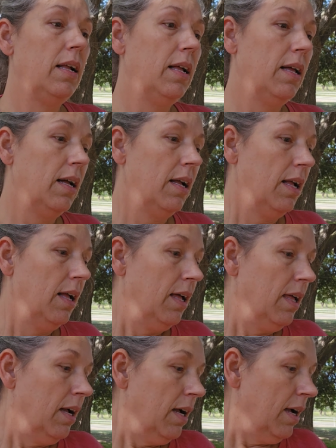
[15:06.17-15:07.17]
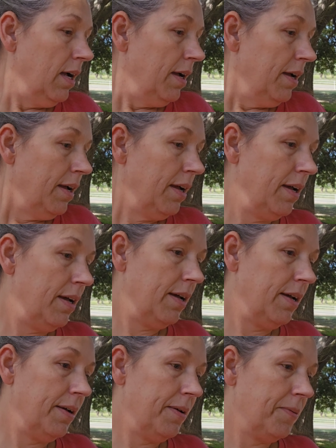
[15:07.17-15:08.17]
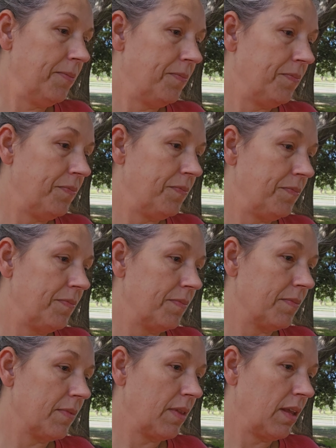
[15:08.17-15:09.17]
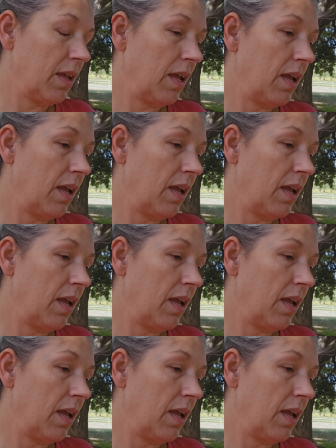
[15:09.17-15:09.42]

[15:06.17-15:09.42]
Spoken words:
Nobody speaks.